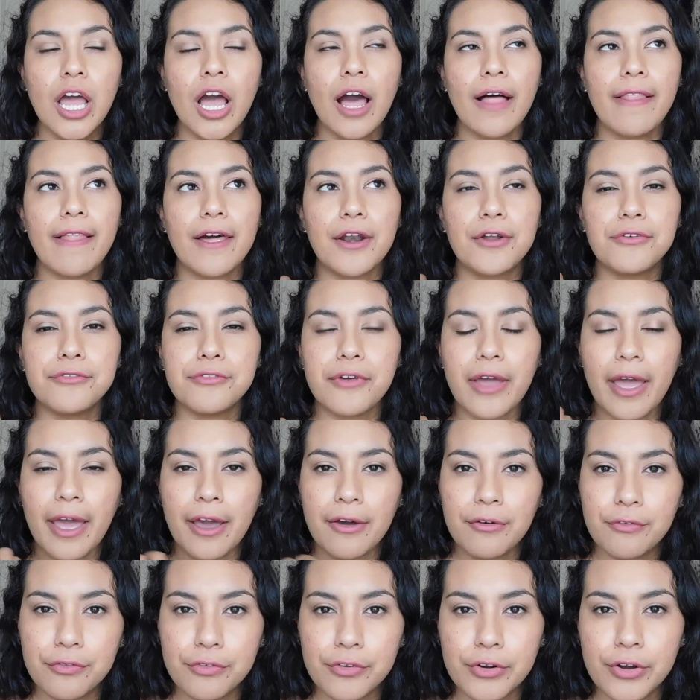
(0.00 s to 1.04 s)
a lot of
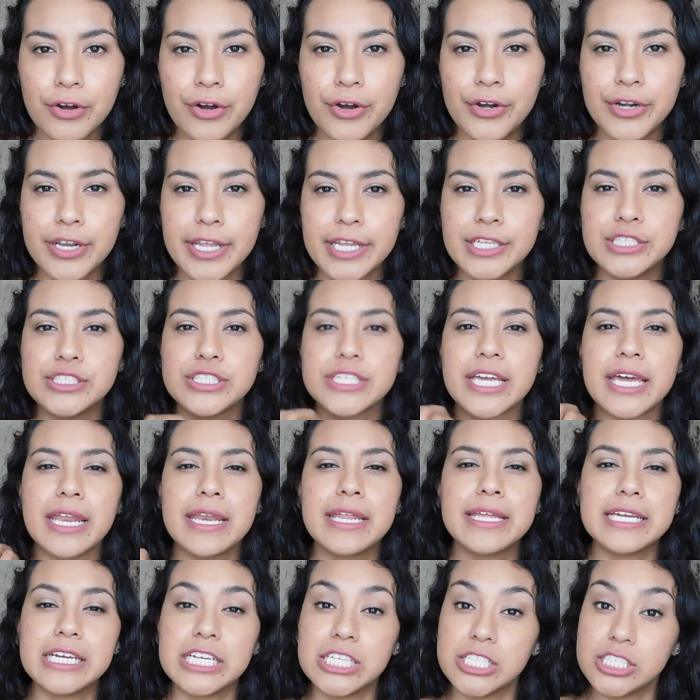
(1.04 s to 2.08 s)
effort into
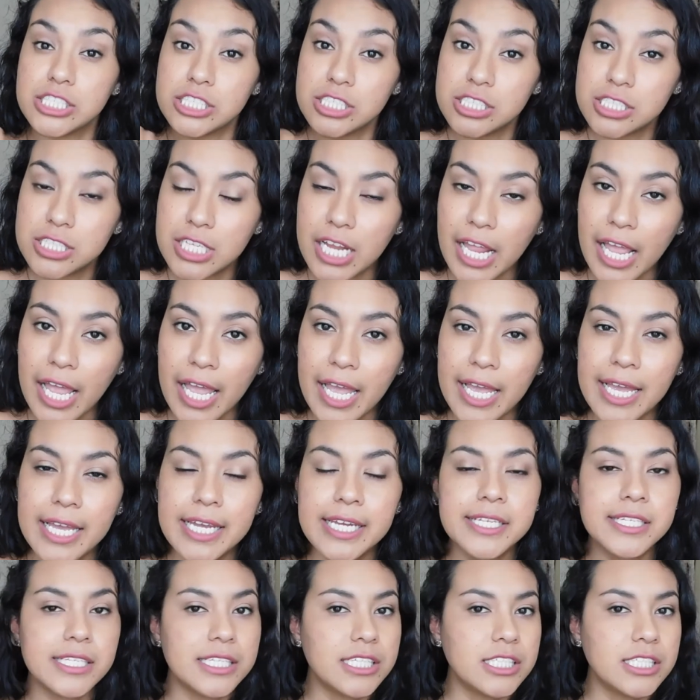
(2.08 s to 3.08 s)
getting each shade,